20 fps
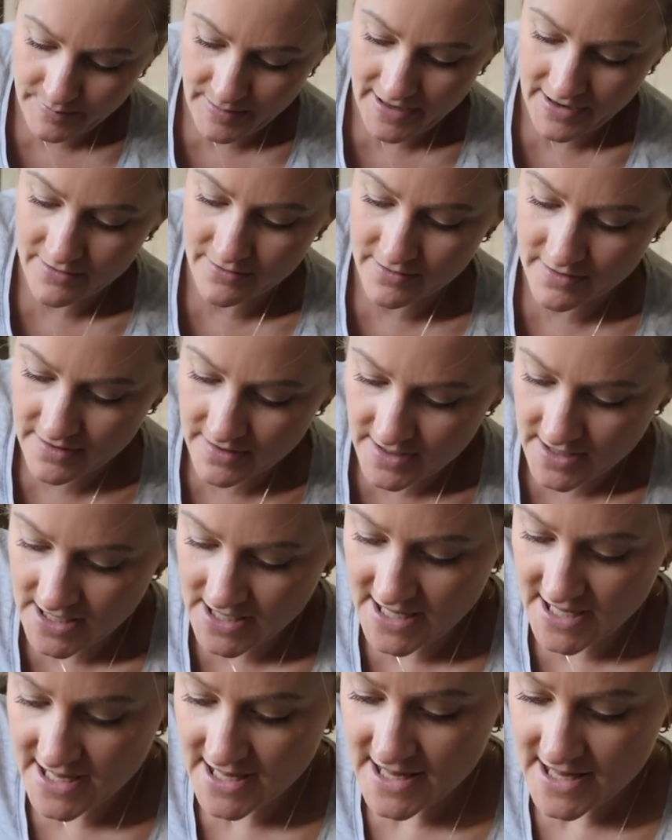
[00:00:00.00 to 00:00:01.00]
about
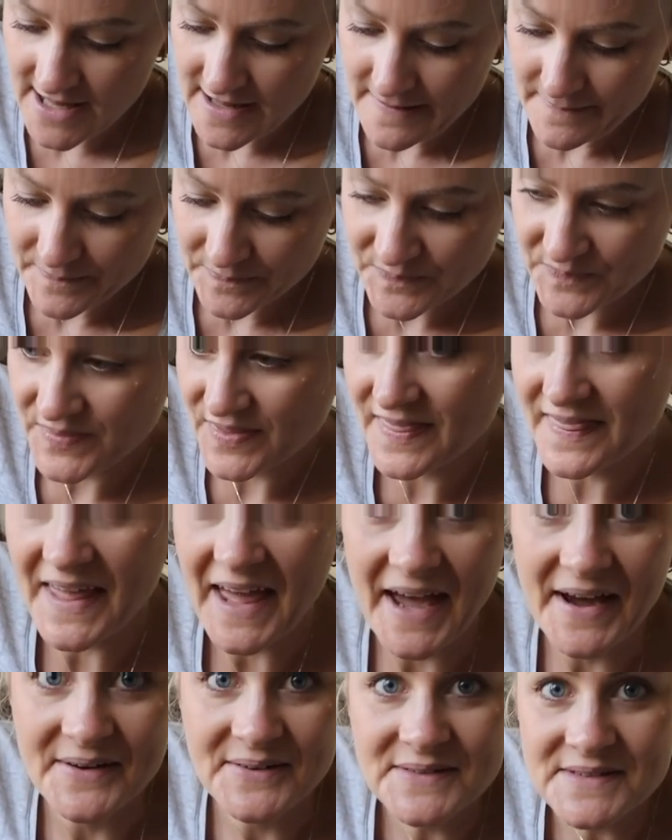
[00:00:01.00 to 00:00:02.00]
the
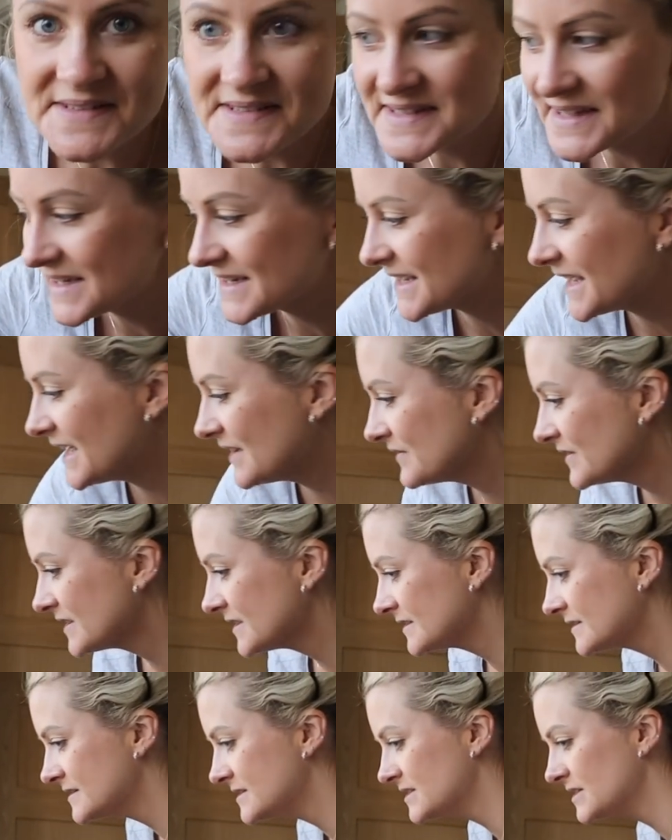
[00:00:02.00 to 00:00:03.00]
house, like
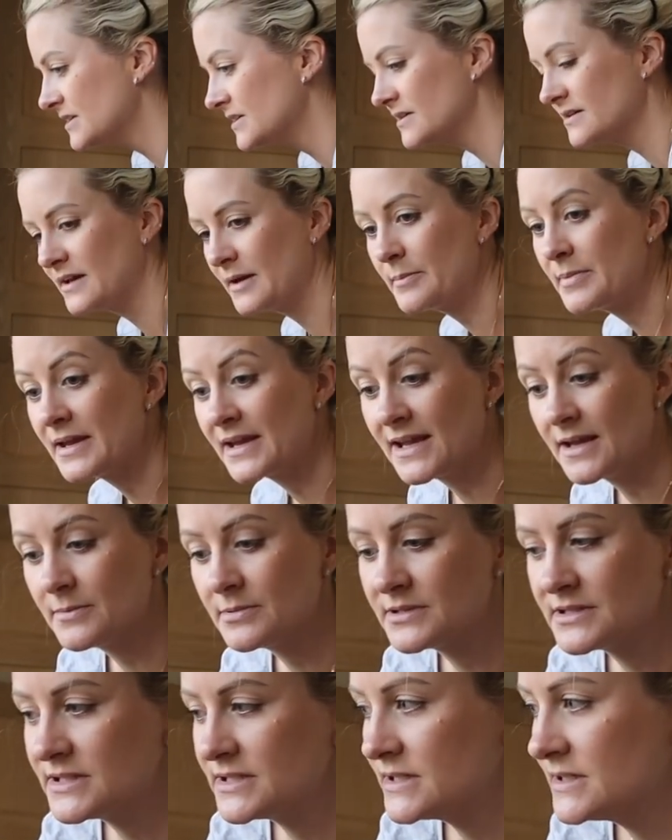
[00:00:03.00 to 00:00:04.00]
having to, like being
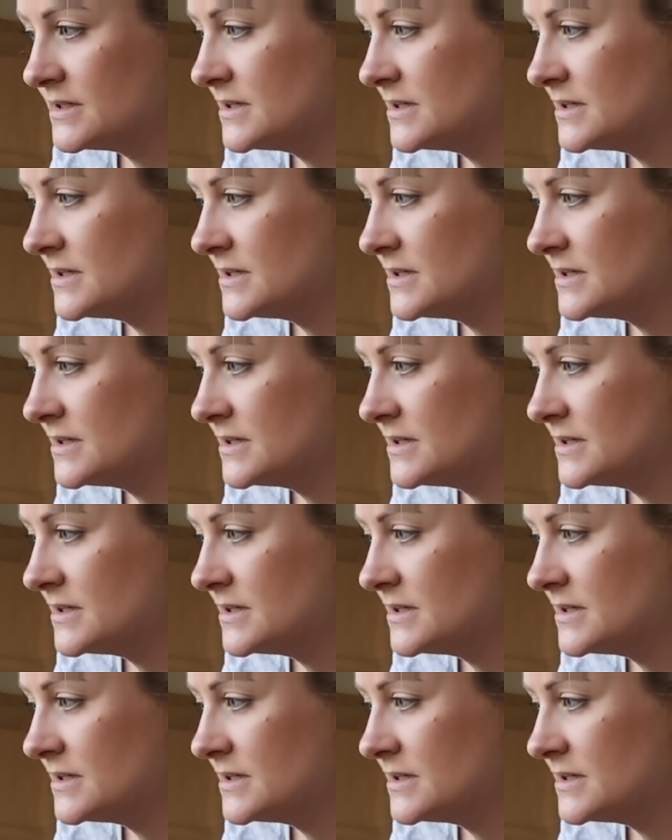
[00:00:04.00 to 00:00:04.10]
able to